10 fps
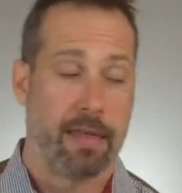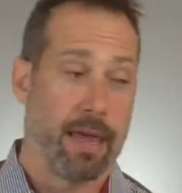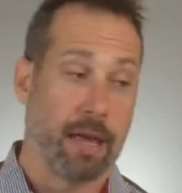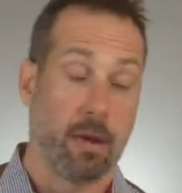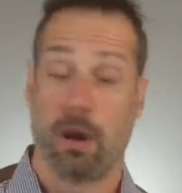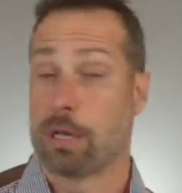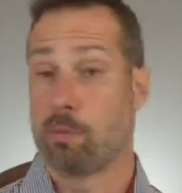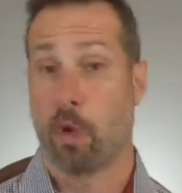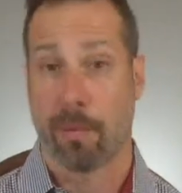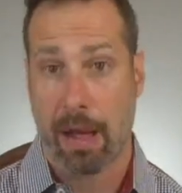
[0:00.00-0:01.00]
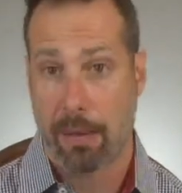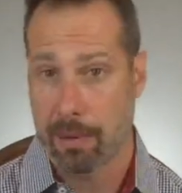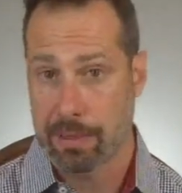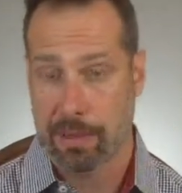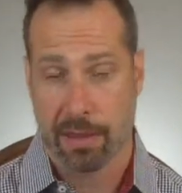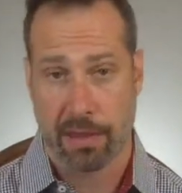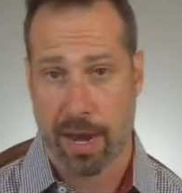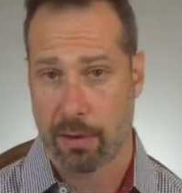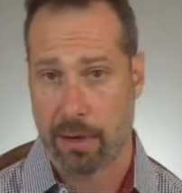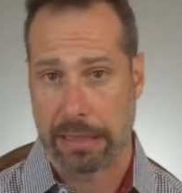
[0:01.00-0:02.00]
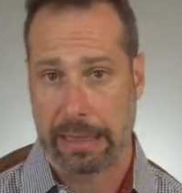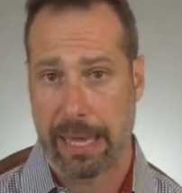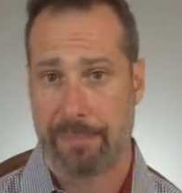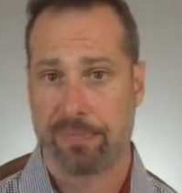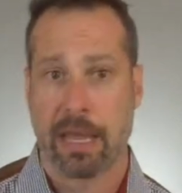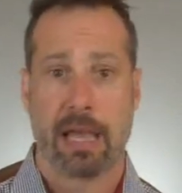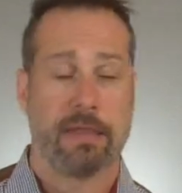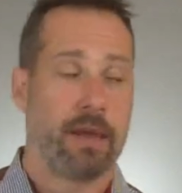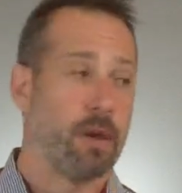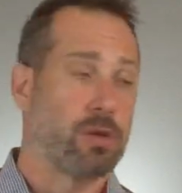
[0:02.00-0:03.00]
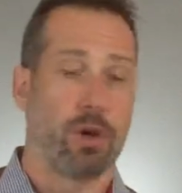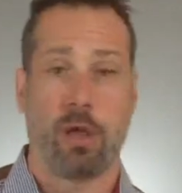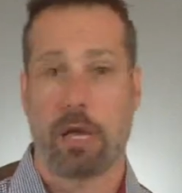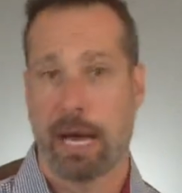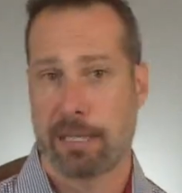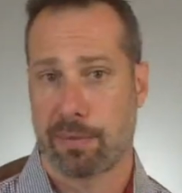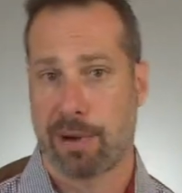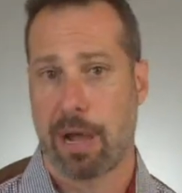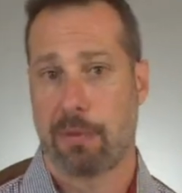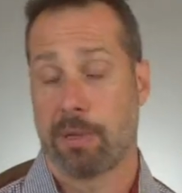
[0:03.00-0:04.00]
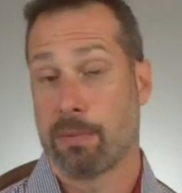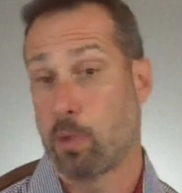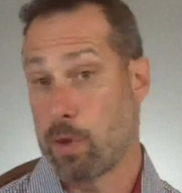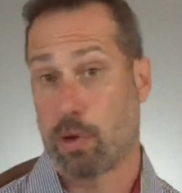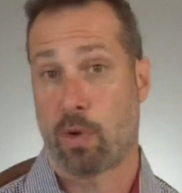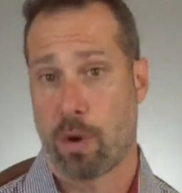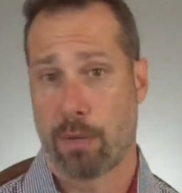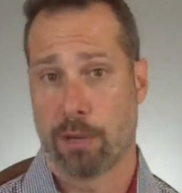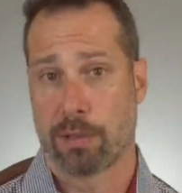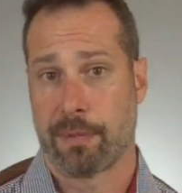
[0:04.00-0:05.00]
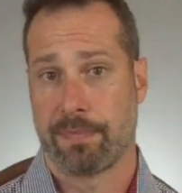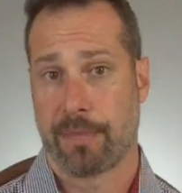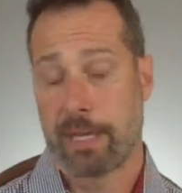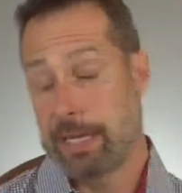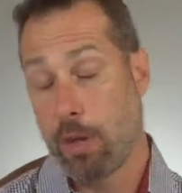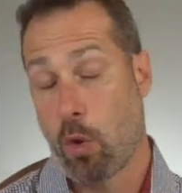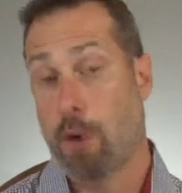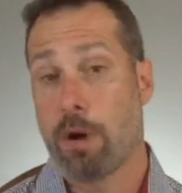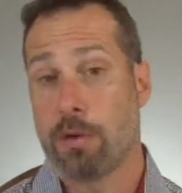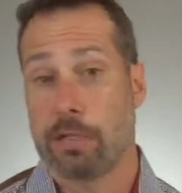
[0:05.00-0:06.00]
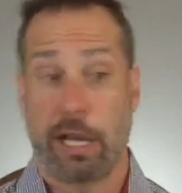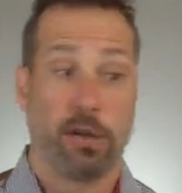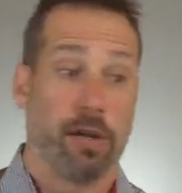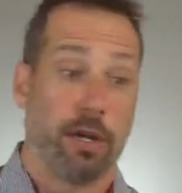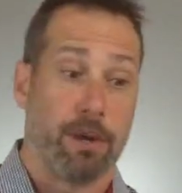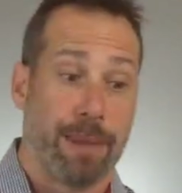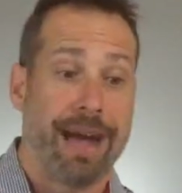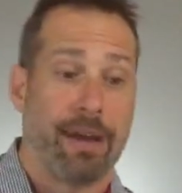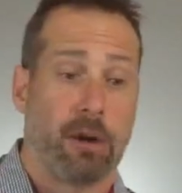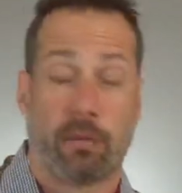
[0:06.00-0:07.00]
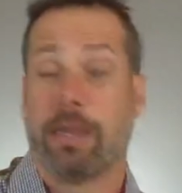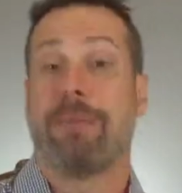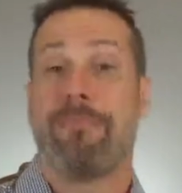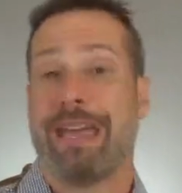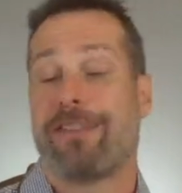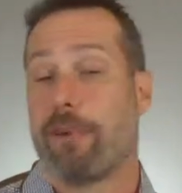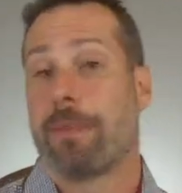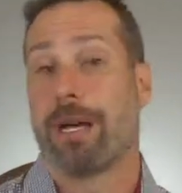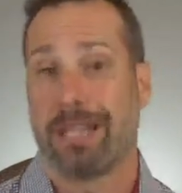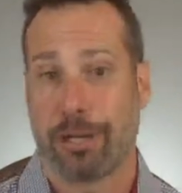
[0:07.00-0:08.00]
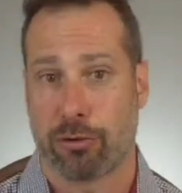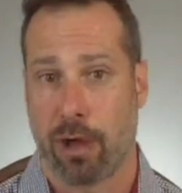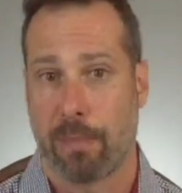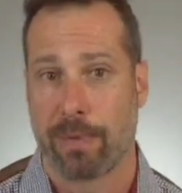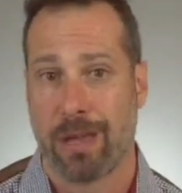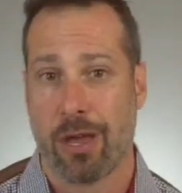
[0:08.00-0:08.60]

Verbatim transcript: They can cause more problems to the thyroid gland. They can cause all kinds of problems with your hormones. You see, hormones in, in your body are really made from cholesterol.